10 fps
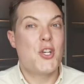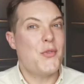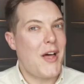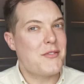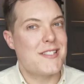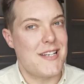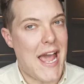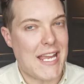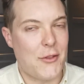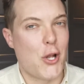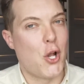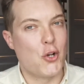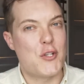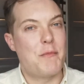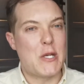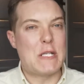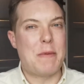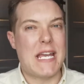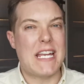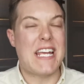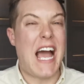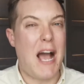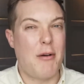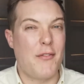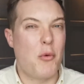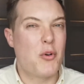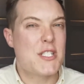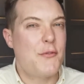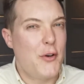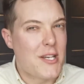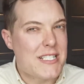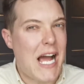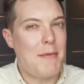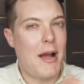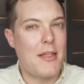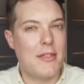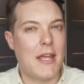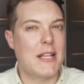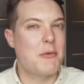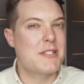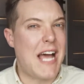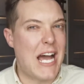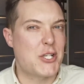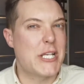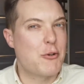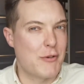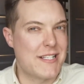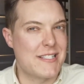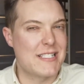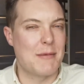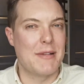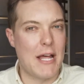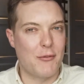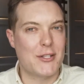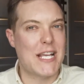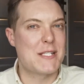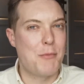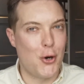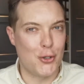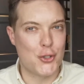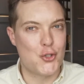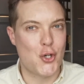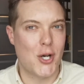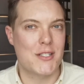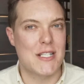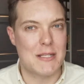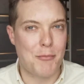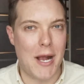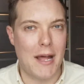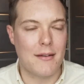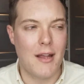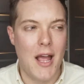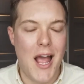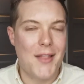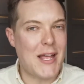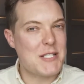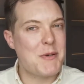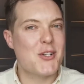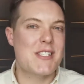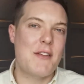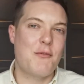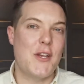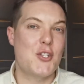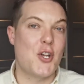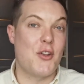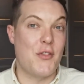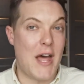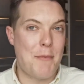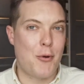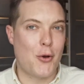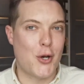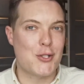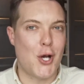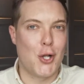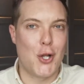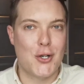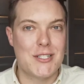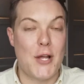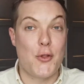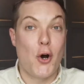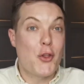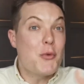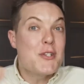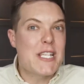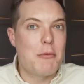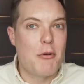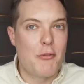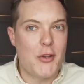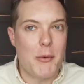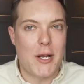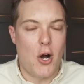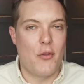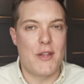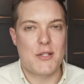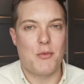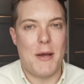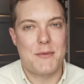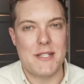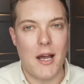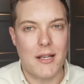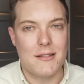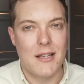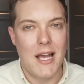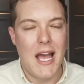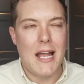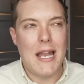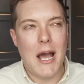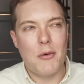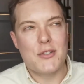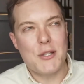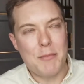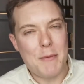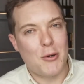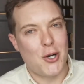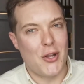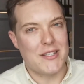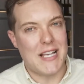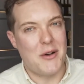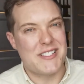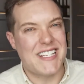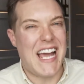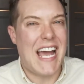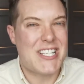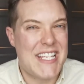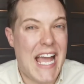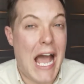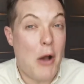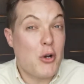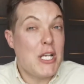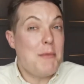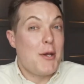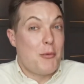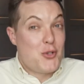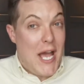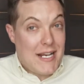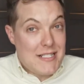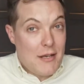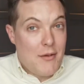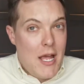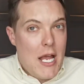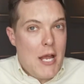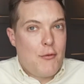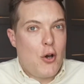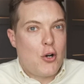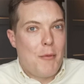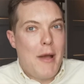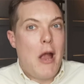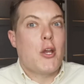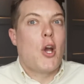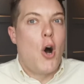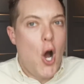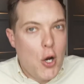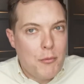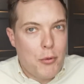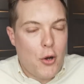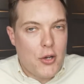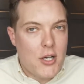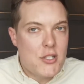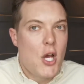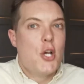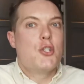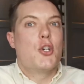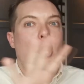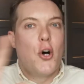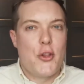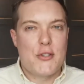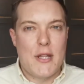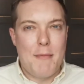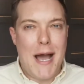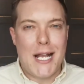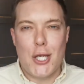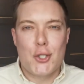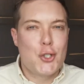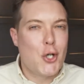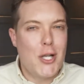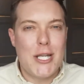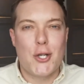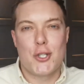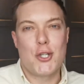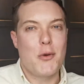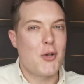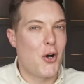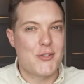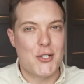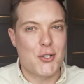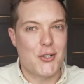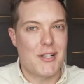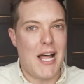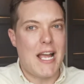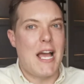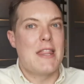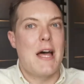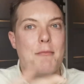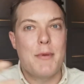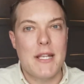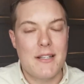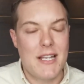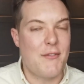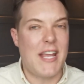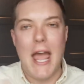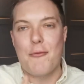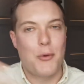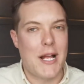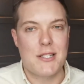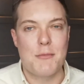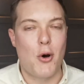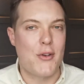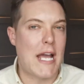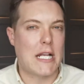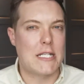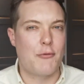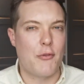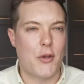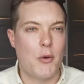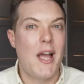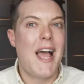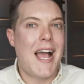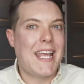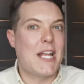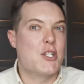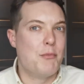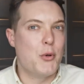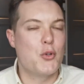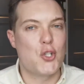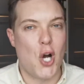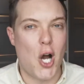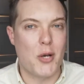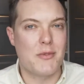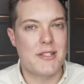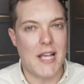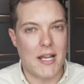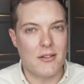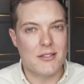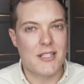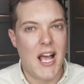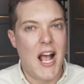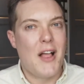2008 and the launch of Beautypedia, however, was the first time I think there was actually criticism levelled against Paula's Choice as a brand. That's because they featured their products alongside the other ones they were reviewing on this website. Now, some people called this out and said, actually, how can you be objective if you're comparing your own products to others in the market. Surely you're going to show yours in a good light and then be giving everyone else a more negative review, again, to boost your own sales.